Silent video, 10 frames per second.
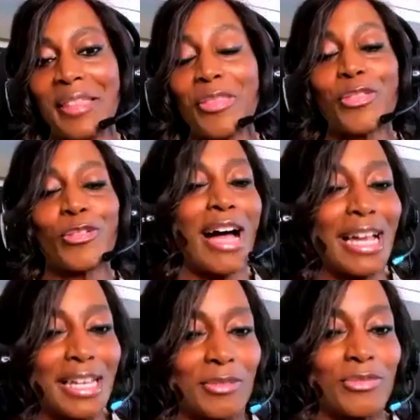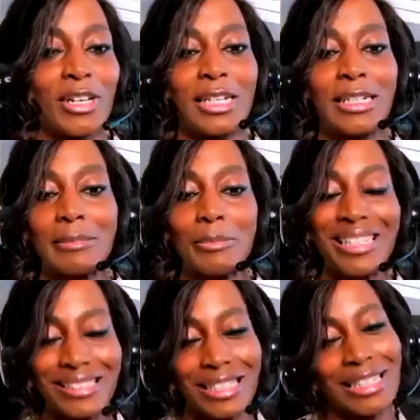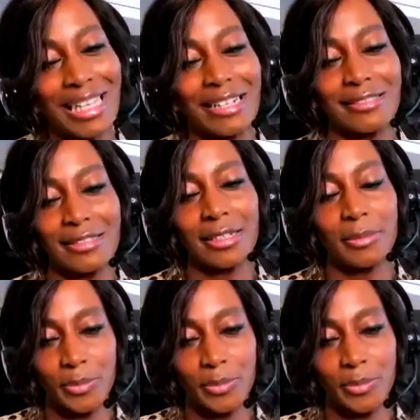thrive and build a legacy?